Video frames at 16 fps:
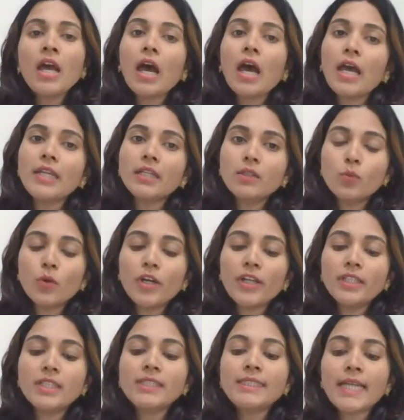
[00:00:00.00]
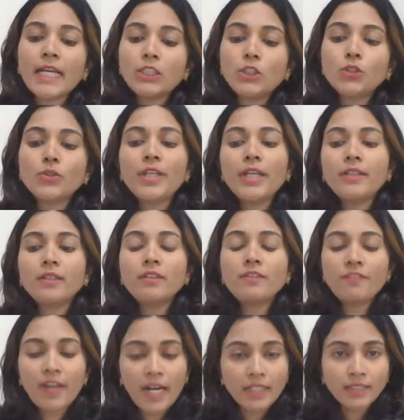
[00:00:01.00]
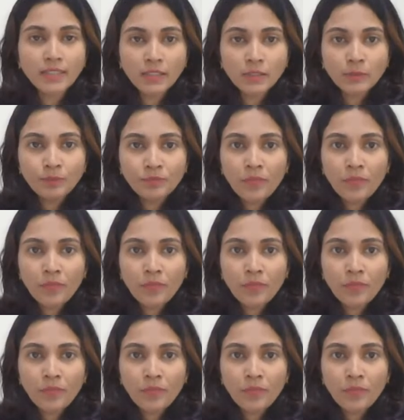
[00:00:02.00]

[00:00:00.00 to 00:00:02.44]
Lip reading: and avoid the saturated fats.